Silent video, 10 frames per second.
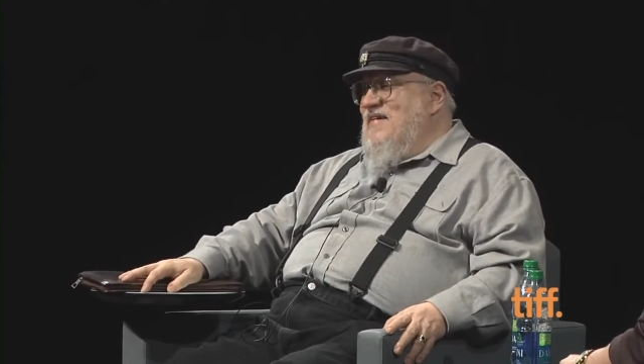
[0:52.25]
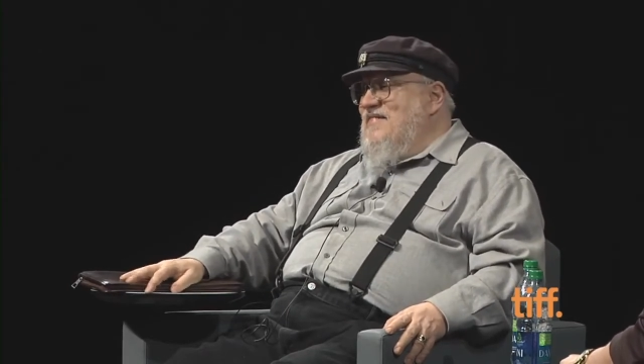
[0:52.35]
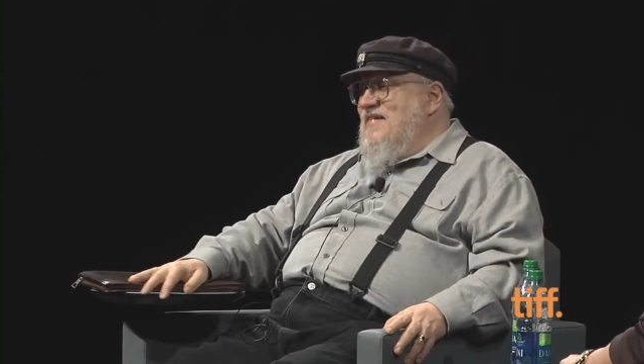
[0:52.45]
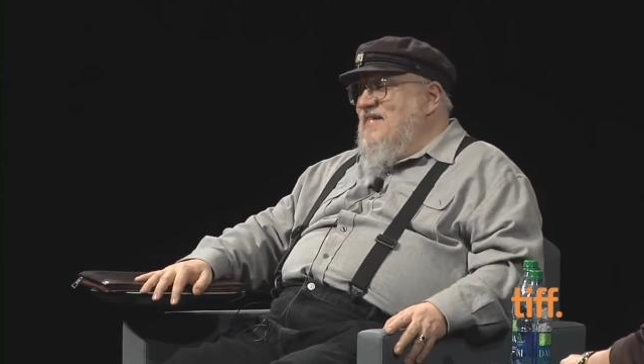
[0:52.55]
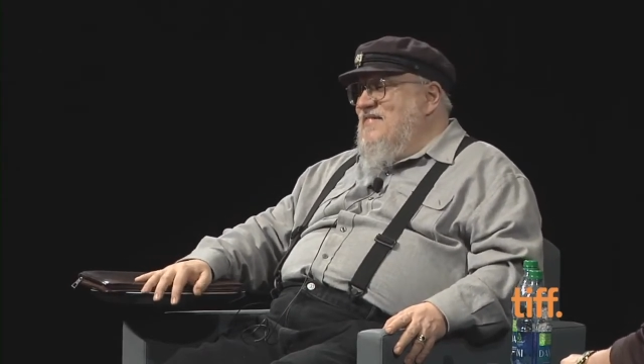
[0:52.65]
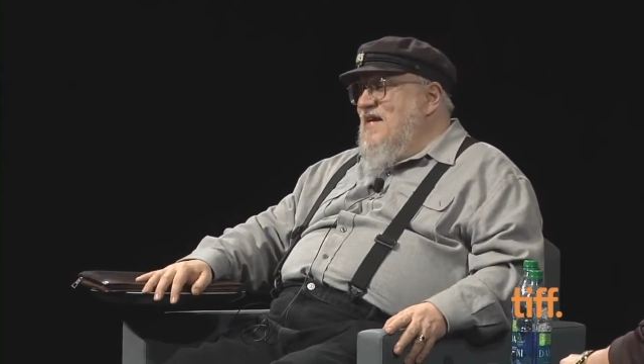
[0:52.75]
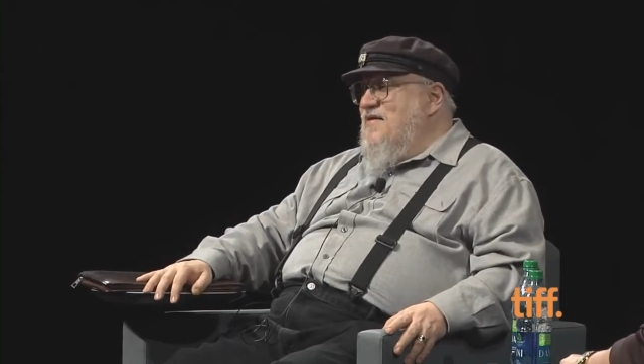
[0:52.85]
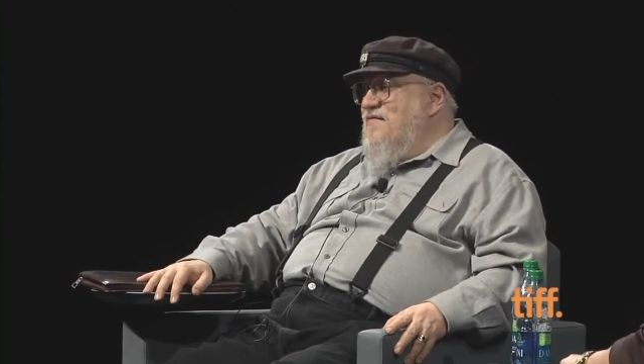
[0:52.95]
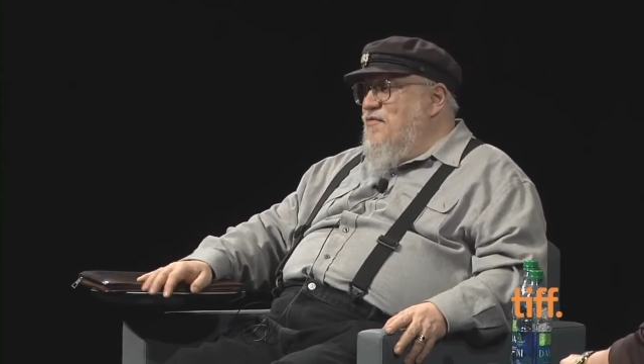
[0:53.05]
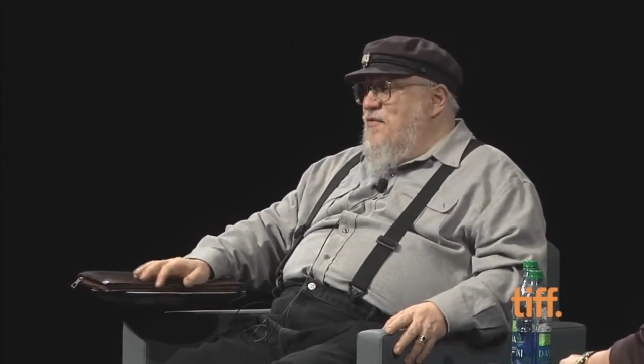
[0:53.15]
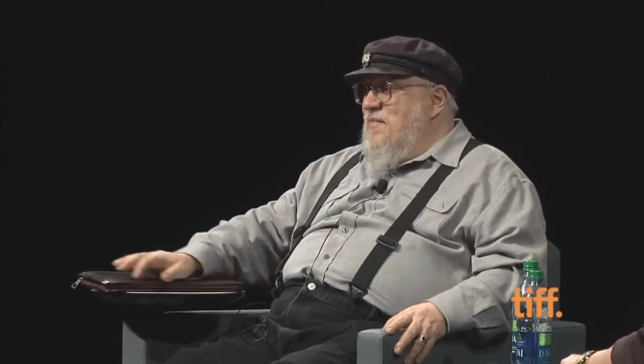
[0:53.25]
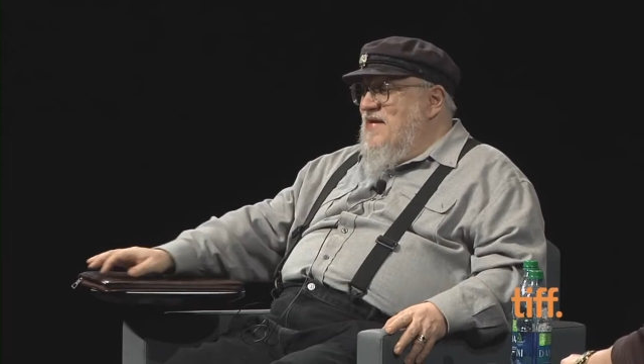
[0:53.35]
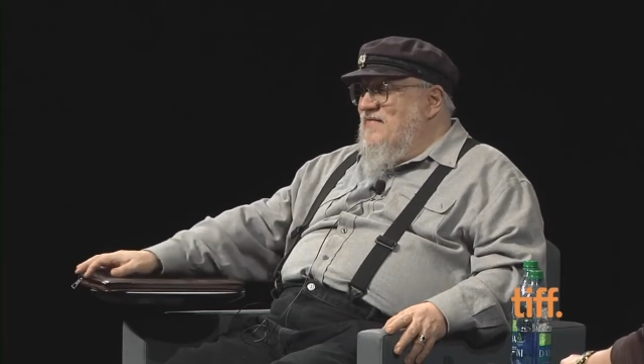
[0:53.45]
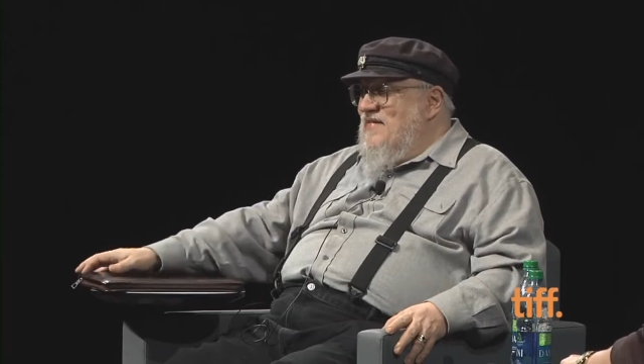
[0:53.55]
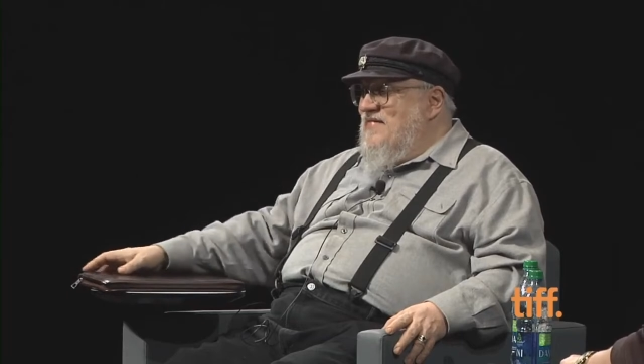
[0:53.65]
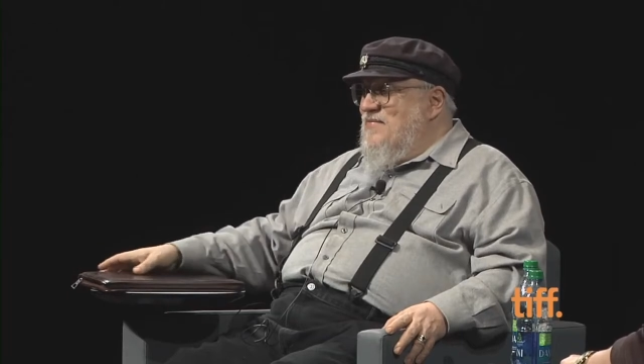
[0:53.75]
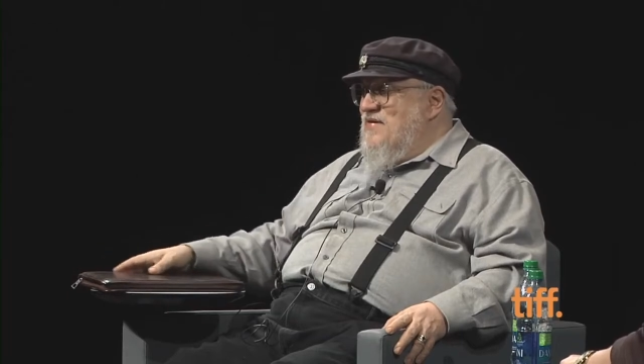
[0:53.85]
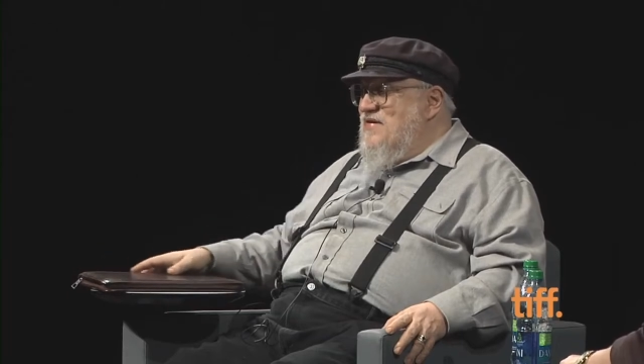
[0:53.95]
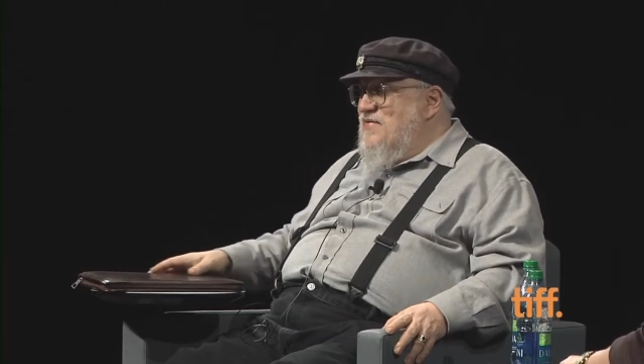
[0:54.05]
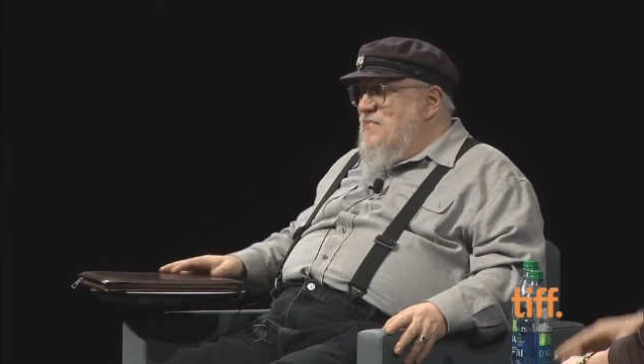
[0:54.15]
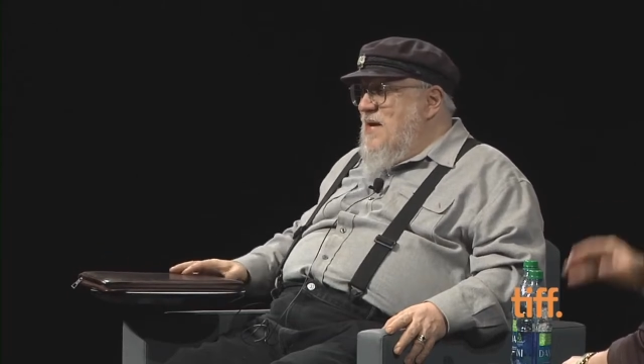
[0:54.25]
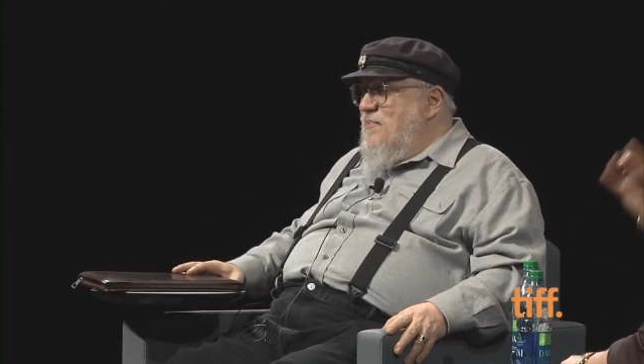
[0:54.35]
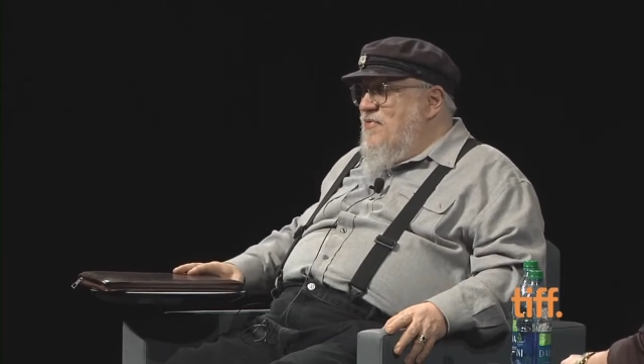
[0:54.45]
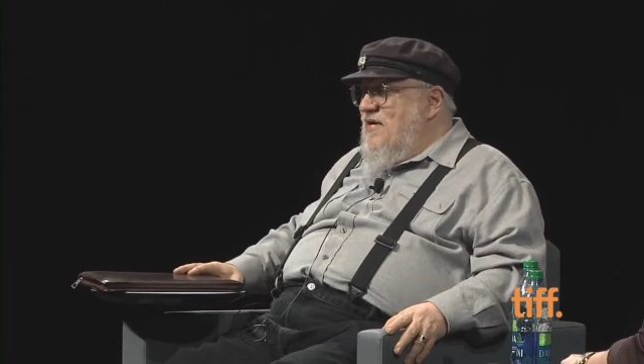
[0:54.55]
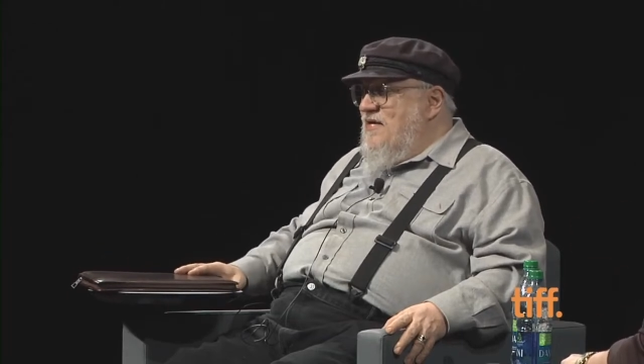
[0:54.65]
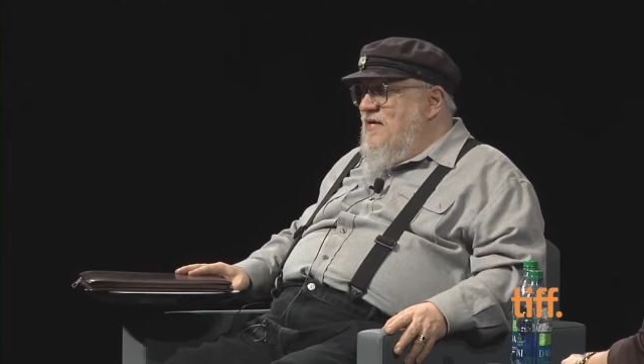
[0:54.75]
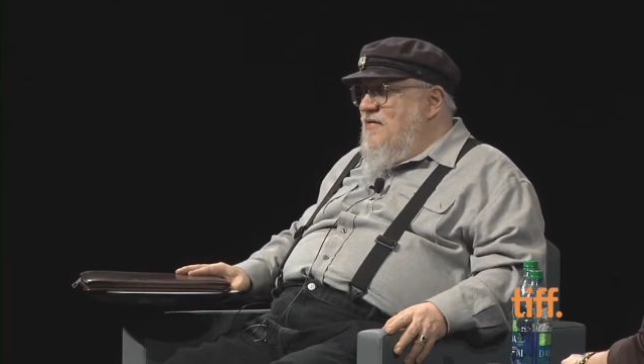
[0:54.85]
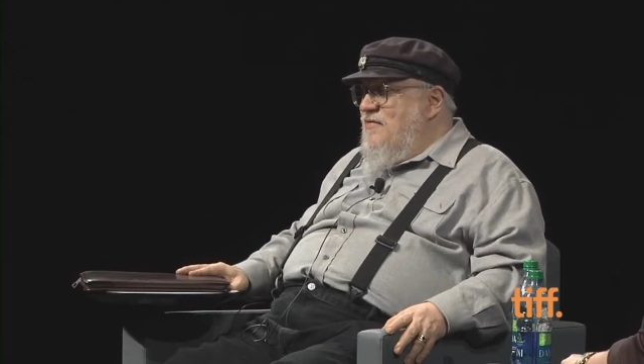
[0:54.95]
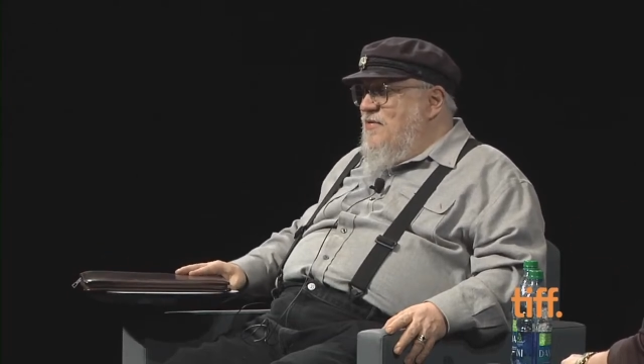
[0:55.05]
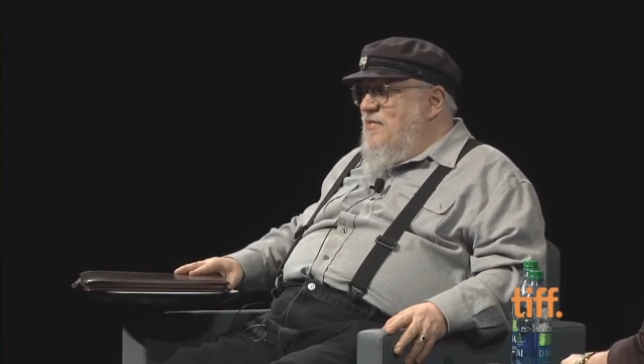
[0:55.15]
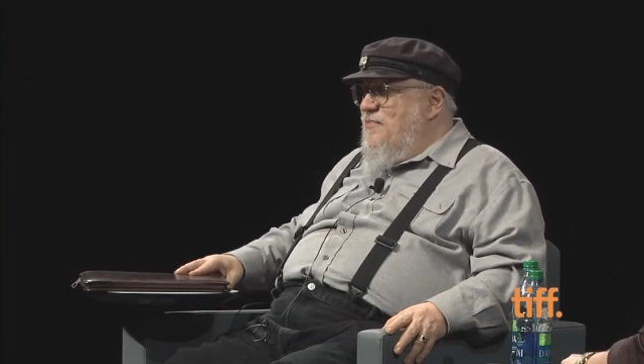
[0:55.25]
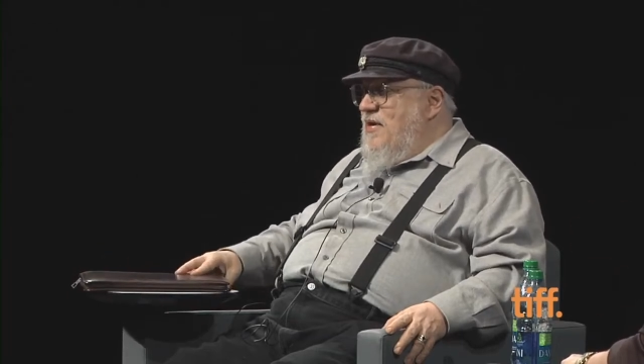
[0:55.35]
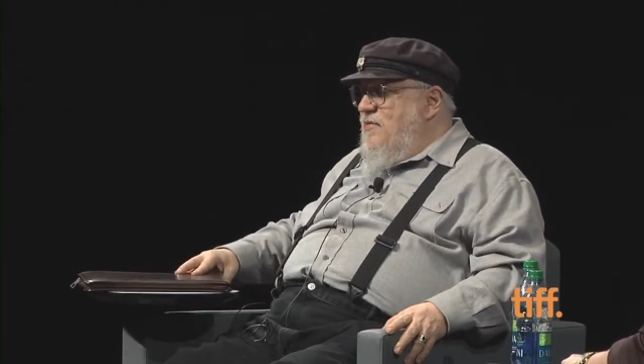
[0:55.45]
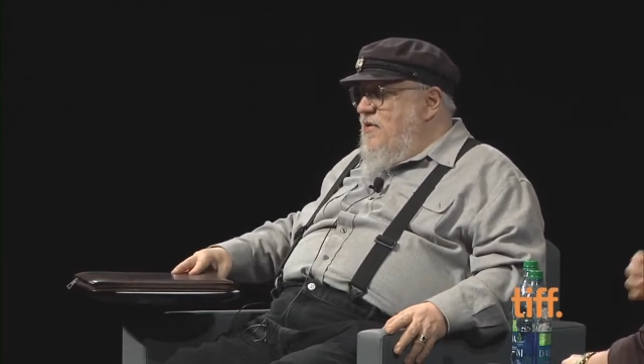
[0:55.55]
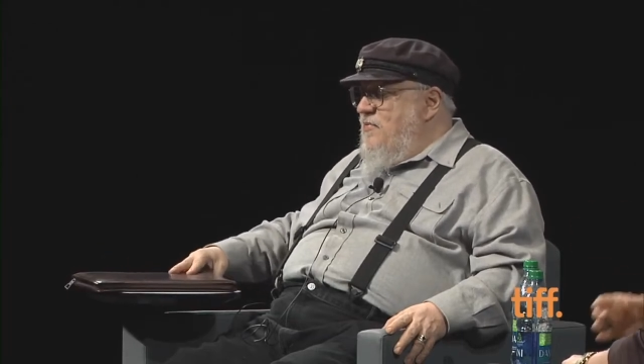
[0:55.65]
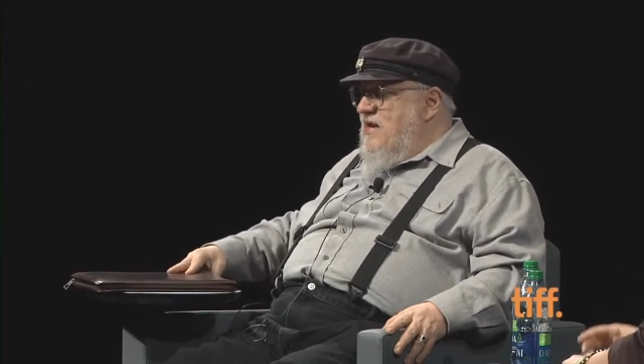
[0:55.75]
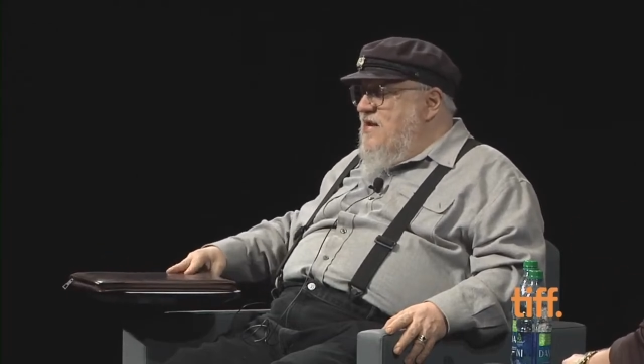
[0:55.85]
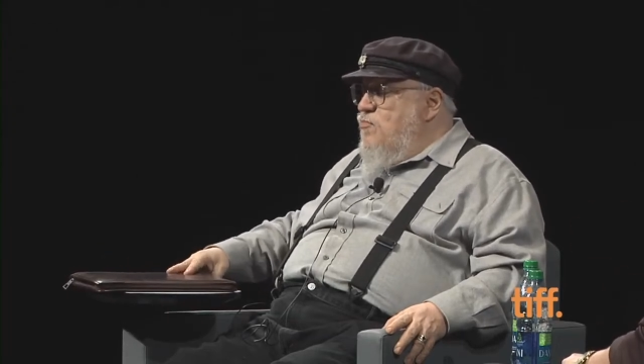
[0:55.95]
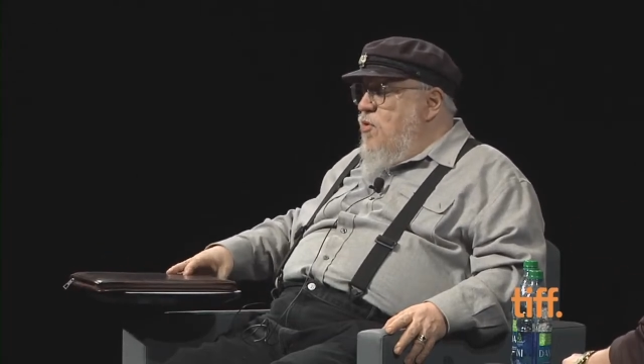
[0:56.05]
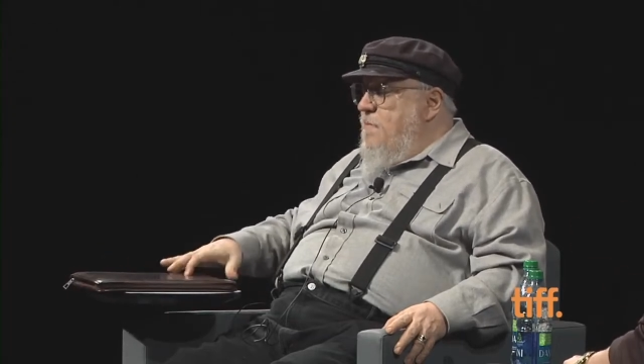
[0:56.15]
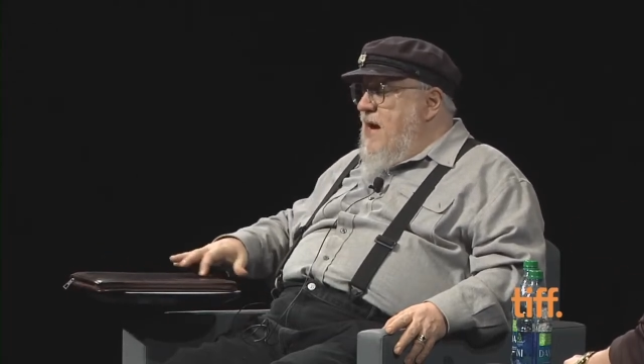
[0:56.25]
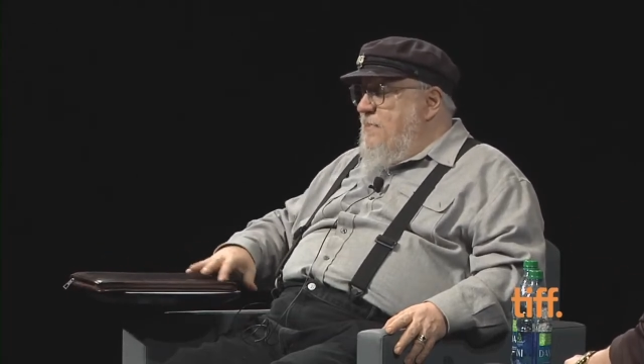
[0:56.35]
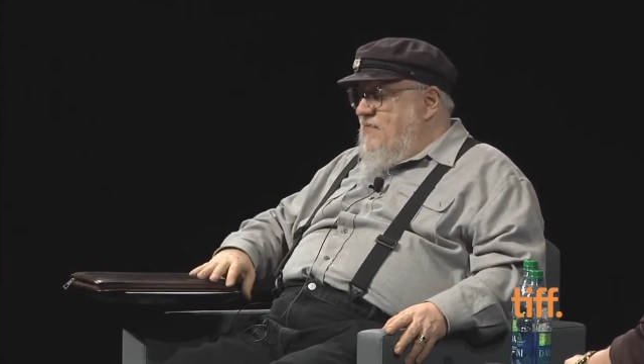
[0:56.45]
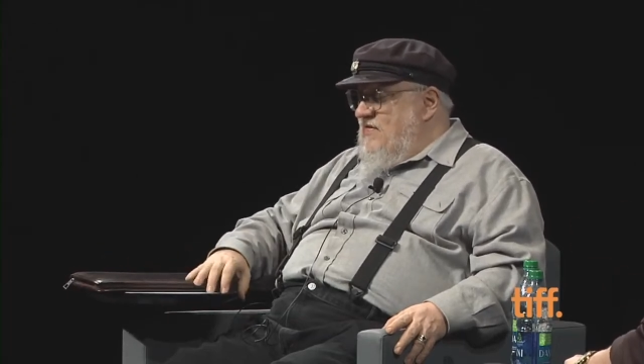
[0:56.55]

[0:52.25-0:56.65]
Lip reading: they informed me of this, that we're going to do a map book, and by the way, we need more maps.